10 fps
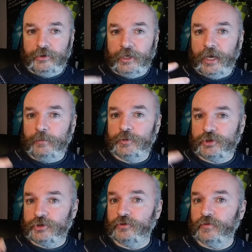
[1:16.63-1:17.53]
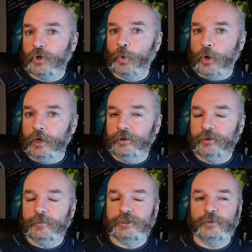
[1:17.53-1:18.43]
games sort of acquired
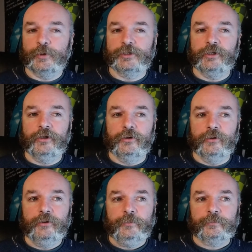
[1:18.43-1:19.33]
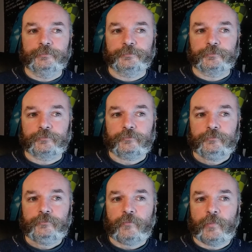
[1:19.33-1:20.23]
them as they went along.
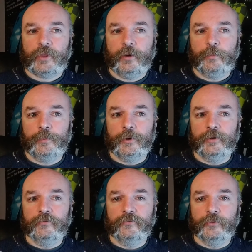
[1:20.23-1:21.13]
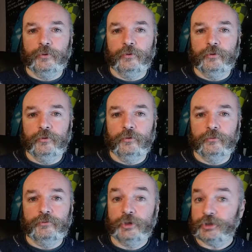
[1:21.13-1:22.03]
But for
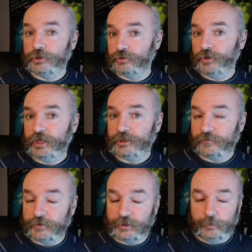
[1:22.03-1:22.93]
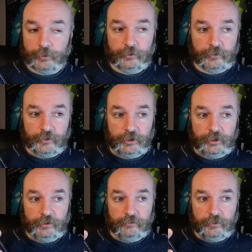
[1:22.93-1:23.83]
Dungeons and Dragons, for example,
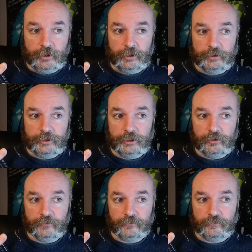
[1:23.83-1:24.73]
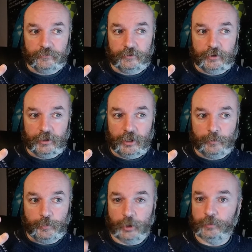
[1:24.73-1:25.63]
the idea of a
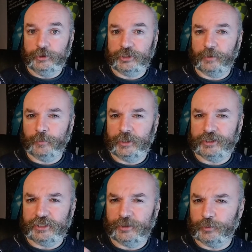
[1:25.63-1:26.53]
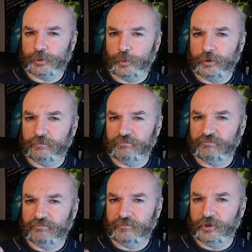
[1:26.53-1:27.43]
published campaign setting was quite
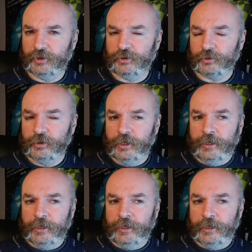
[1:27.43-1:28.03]
unusual.